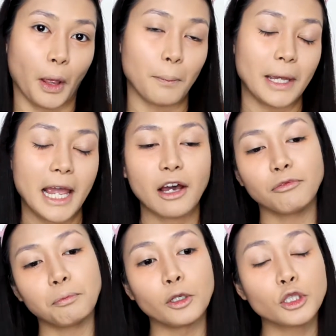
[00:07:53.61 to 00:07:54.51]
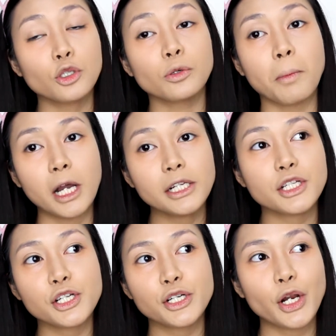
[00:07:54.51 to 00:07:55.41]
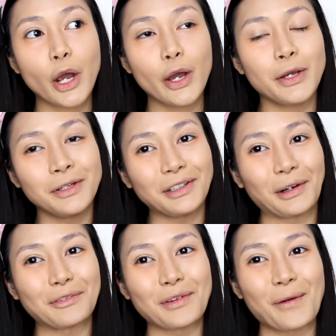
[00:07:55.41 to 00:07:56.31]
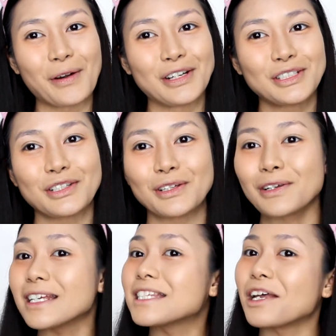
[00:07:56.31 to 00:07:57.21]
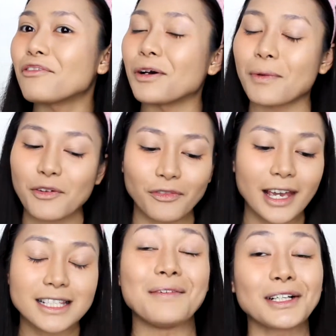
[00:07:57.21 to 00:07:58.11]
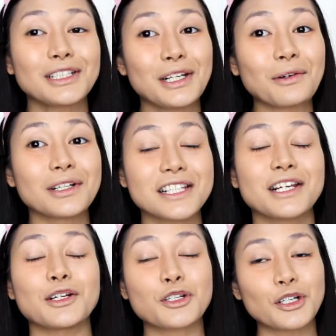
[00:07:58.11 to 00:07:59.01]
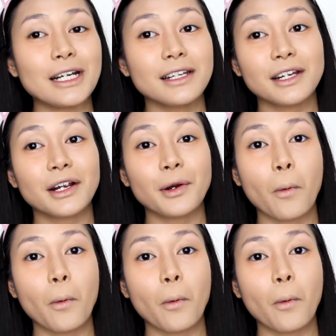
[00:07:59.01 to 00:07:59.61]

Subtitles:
may have put too much of the orange and the green stuff on my face. I'm actually noticing a trend here